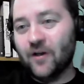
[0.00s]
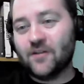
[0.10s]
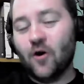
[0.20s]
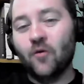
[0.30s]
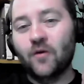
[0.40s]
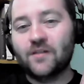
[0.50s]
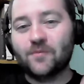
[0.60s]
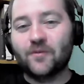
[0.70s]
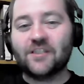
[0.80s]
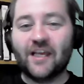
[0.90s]
As always,
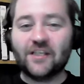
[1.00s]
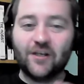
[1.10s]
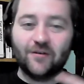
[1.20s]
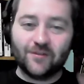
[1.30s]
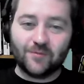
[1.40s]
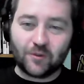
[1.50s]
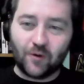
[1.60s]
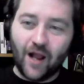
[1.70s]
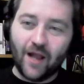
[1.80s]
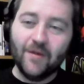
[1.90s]
please like, share, and
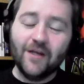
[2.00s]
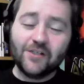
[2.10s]
subscribe.